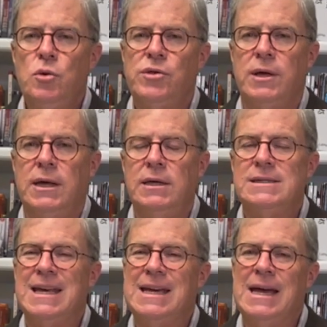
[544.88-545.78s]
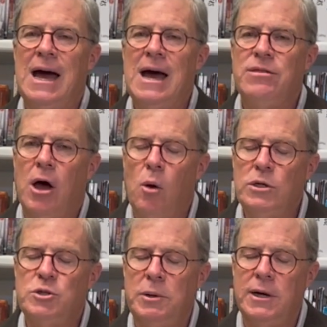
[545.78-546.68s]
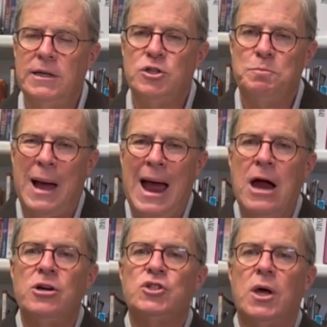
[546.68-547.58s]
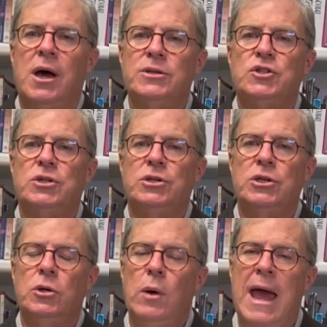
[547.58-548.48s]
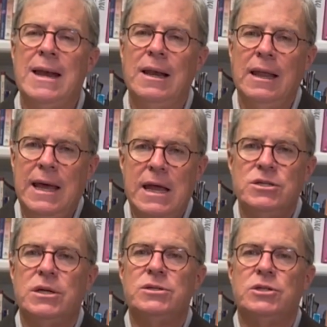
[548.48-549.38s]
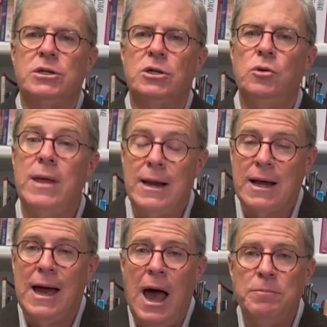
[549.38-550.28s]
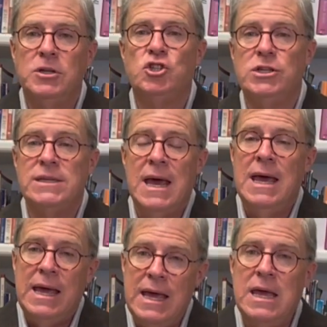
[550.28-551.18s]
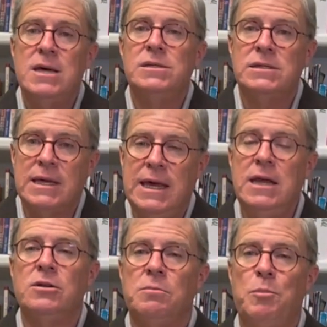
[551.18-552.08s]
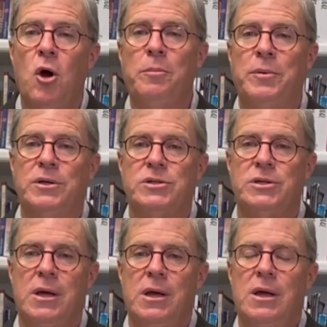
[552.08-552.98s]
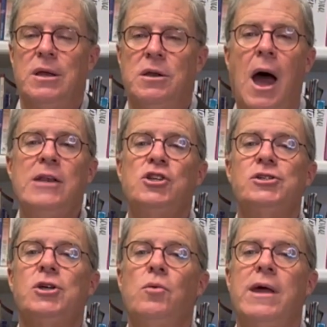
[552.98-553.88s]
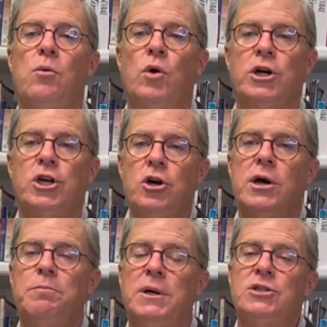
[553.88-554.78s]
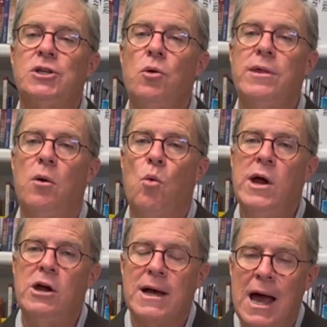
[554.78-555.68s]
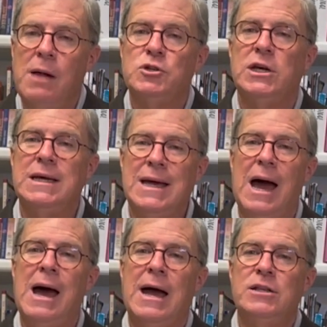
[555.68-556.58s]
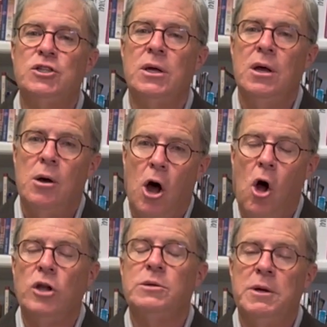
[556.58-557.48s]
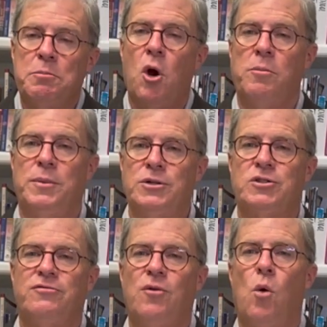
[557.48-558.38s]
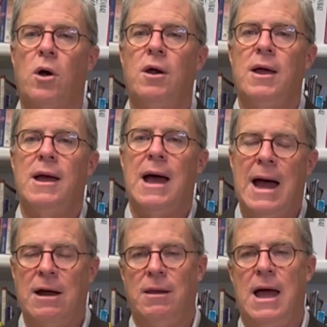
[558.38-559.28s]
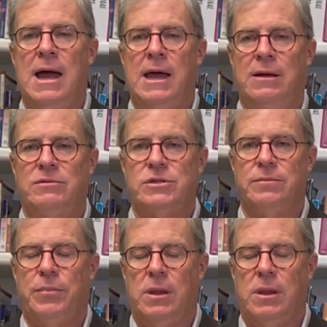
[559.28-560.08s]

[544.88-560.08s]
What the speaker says: things that God, the Holy Spirit, inspires us to do and leads us to do that accomplishes his kingdom purpose, not just so that we're good, but so that we're accomplishing God's ultimate purpose for our lives.